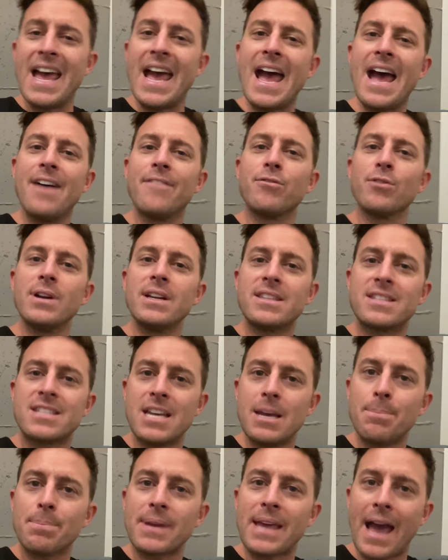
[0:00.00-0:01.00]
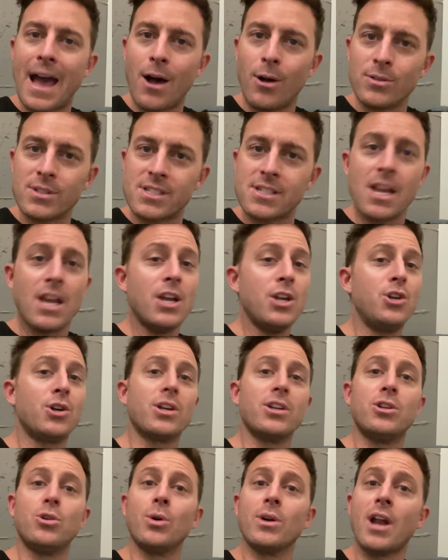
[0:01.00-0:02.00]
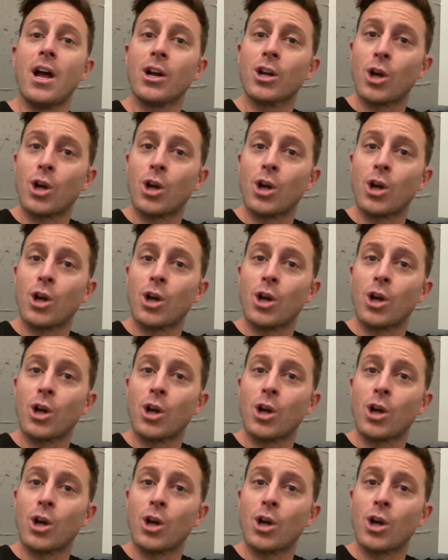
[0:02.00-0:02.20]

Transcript: Every tip counts. You can do it on